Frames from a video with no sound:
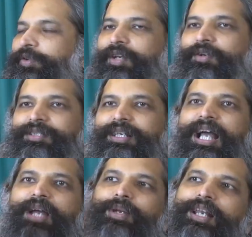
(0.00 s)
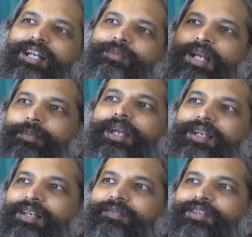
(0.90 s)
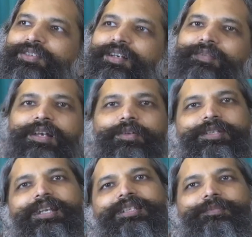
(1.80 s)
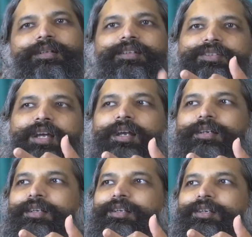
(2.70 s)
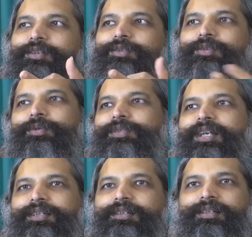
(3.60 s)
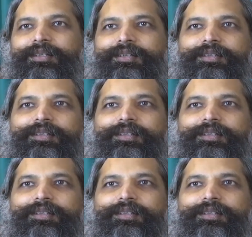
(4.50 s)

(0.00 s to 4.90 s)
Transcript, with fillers: You cannot say, I will act by my conventional values and expect the child to grow psychically.